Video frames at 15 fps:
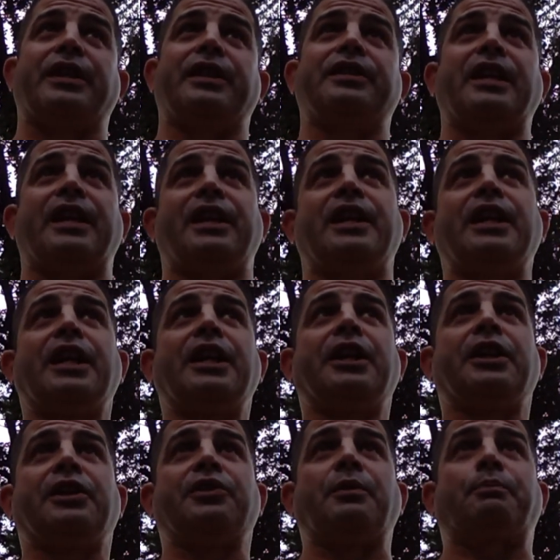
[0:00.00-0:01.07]
And then
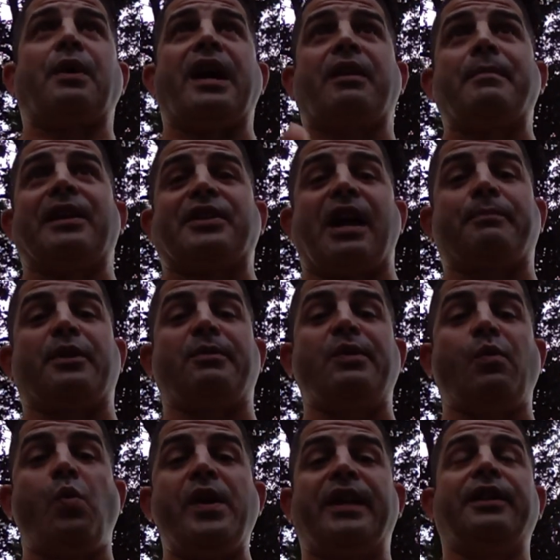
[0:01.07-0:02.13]
the prior match happened to be
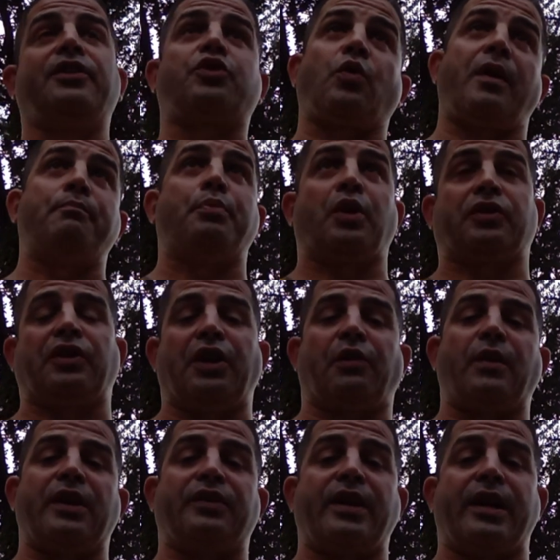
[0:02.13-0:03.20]
Wigan, so I booked in
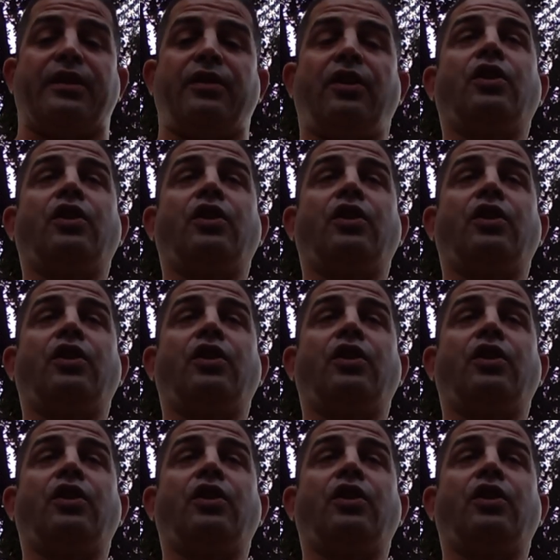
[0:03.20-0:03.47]
around that.